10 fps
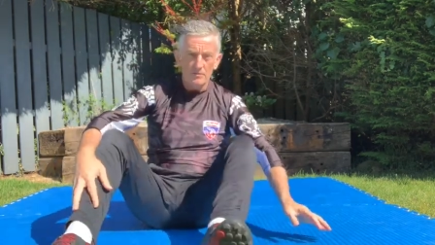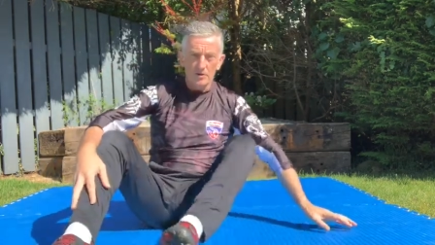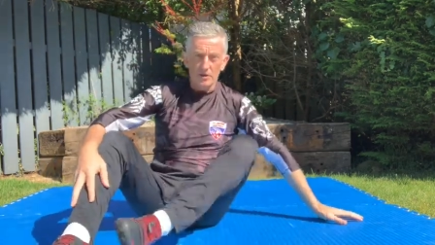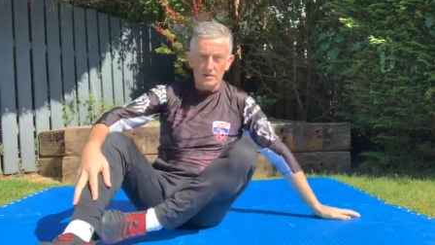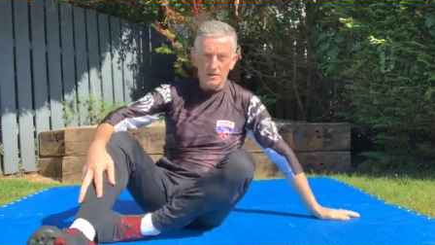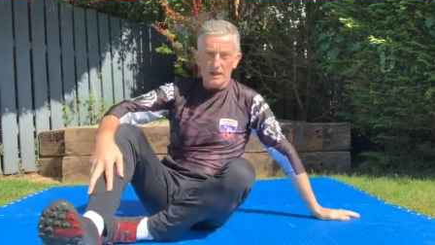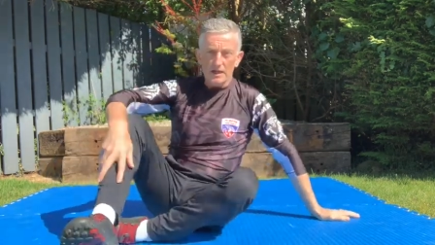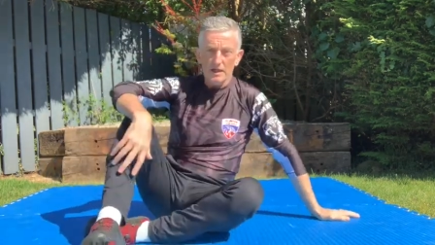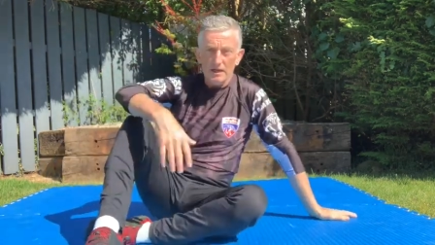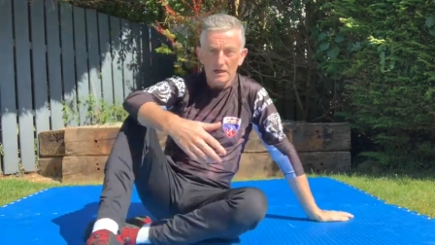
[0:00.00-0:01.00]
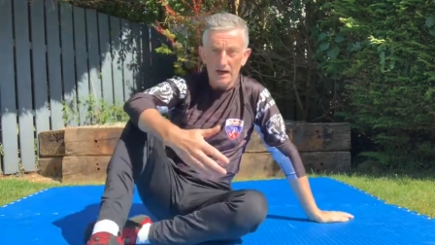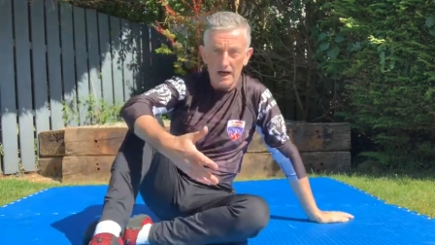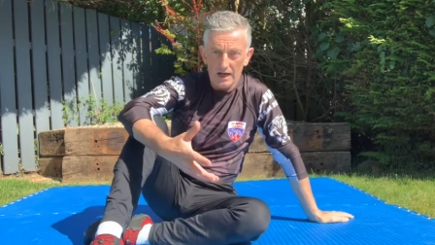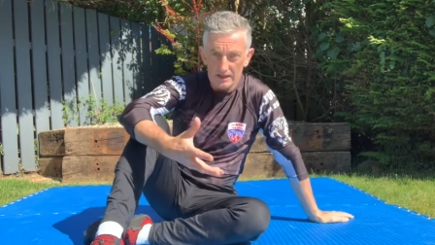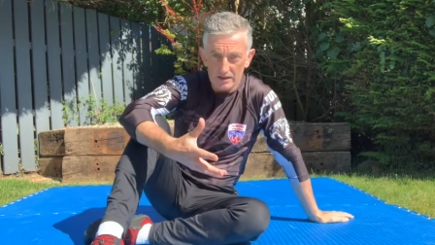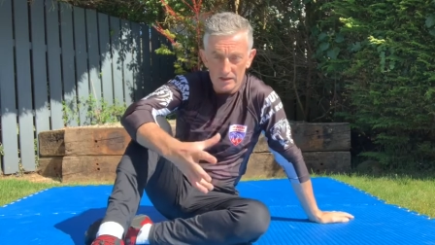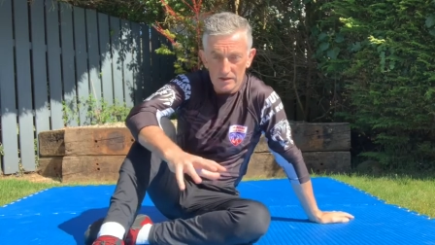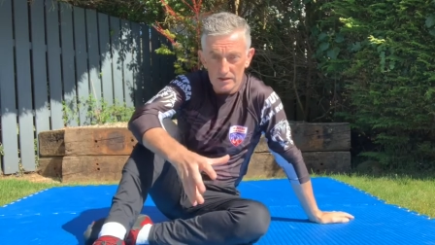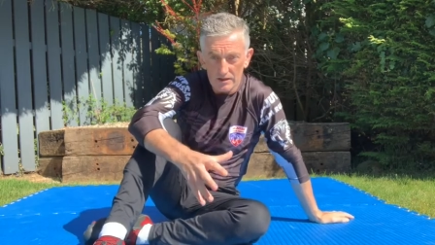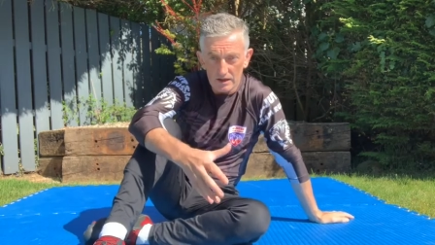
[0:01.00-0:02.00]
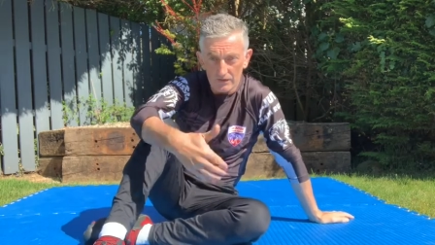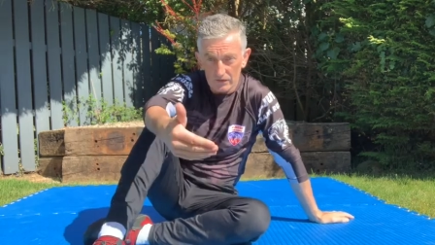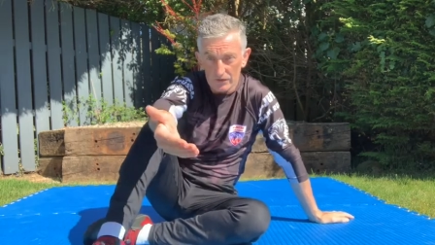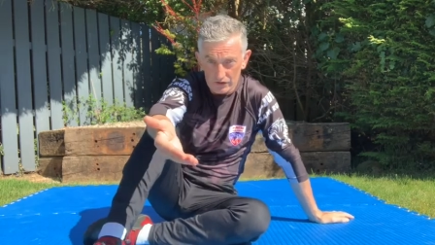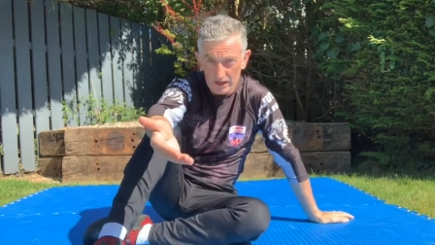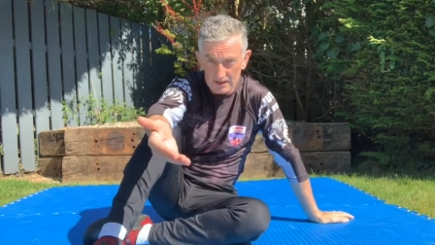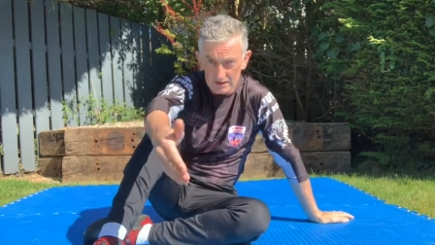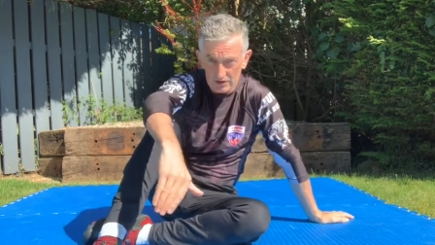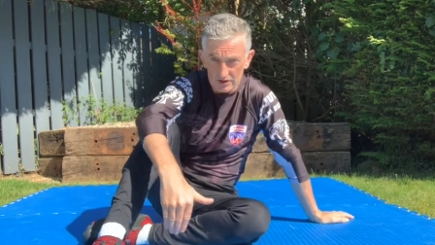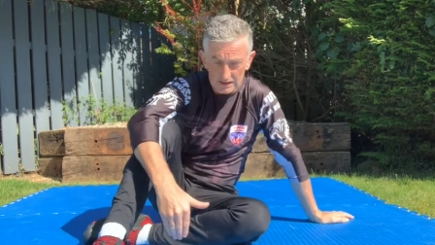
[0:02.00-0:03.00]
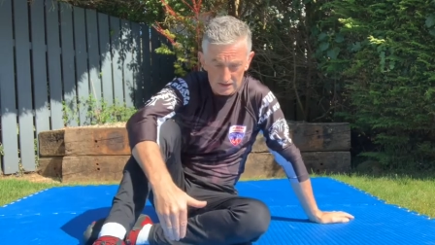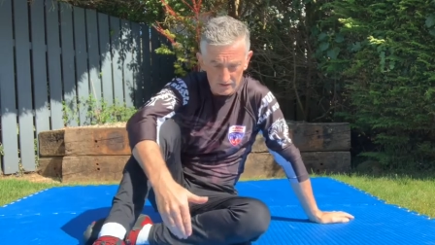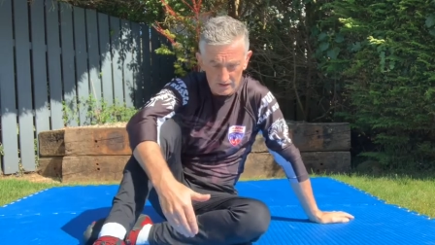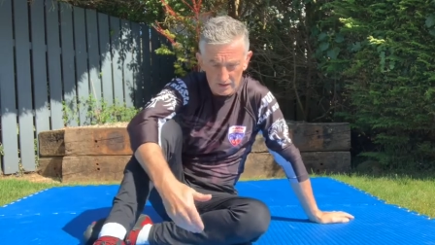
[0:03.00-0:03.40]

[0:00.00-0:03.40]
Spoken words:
but and if you're trying this yourself,